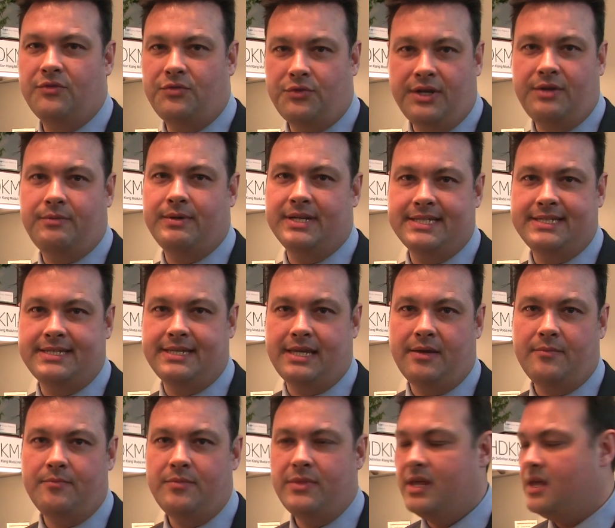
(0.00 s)

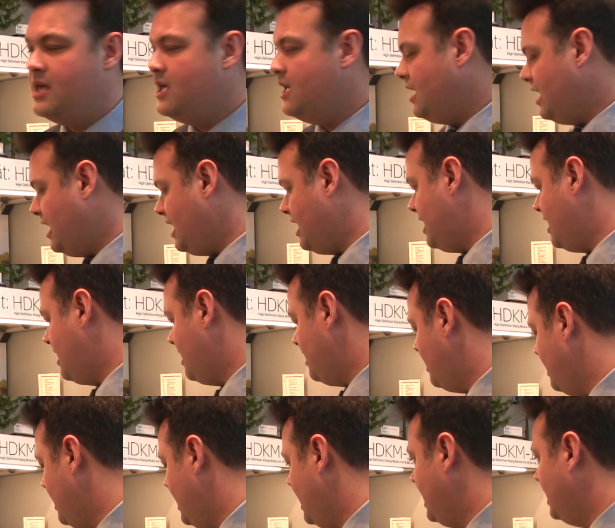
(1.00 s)
frequency,
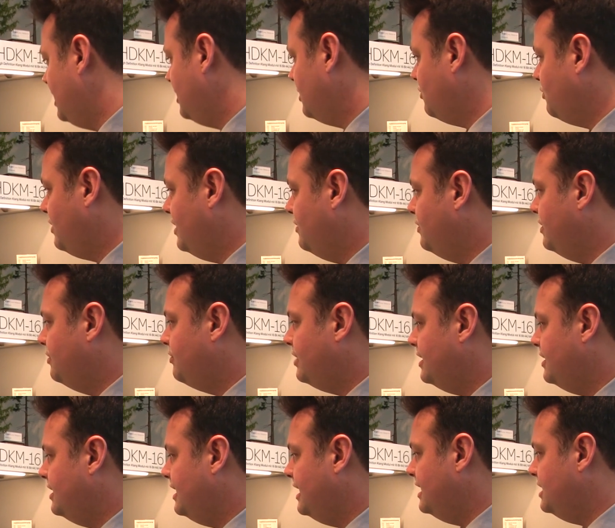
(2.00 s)
and when we
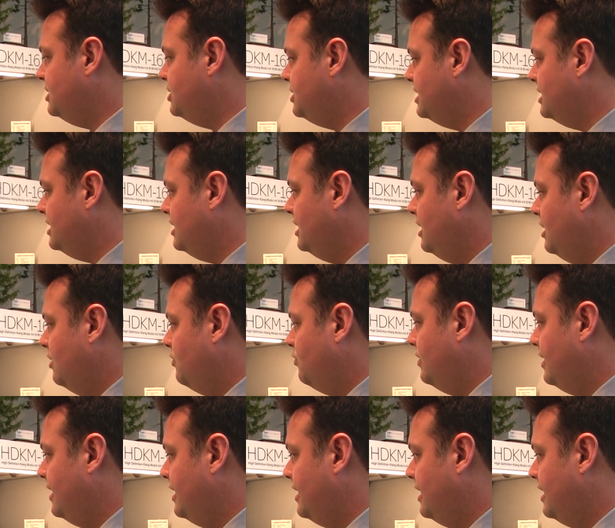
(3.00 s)
run the engine we